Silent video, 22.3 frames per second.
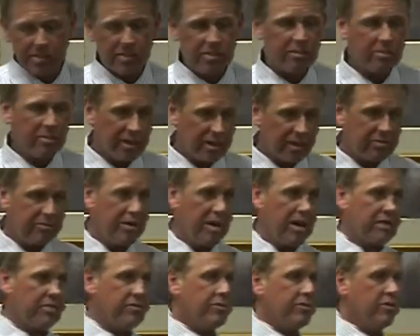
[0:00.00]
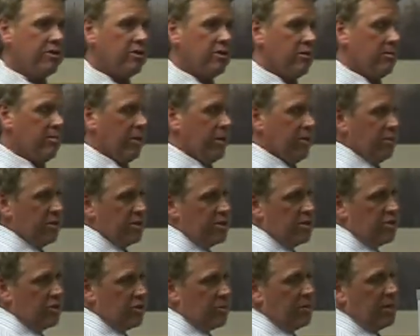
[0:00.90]
this is a medical doctor in Germany,
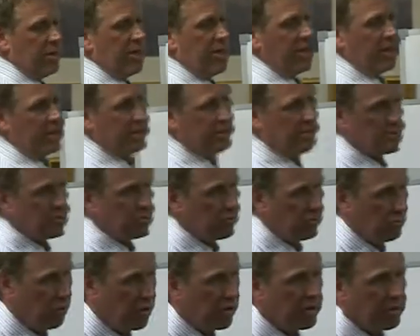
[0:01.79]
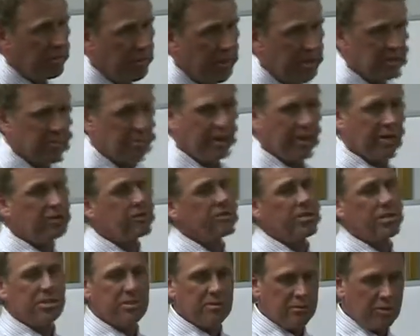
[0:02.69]
which Germany has one of the best medical
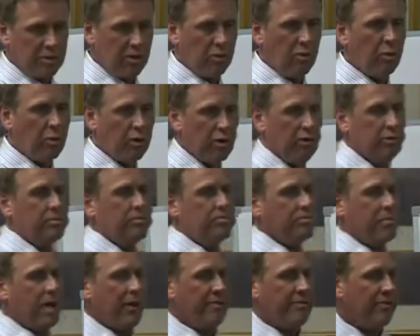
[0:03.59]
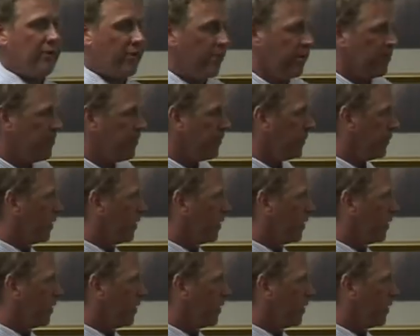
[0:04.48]
systems in the world, by far.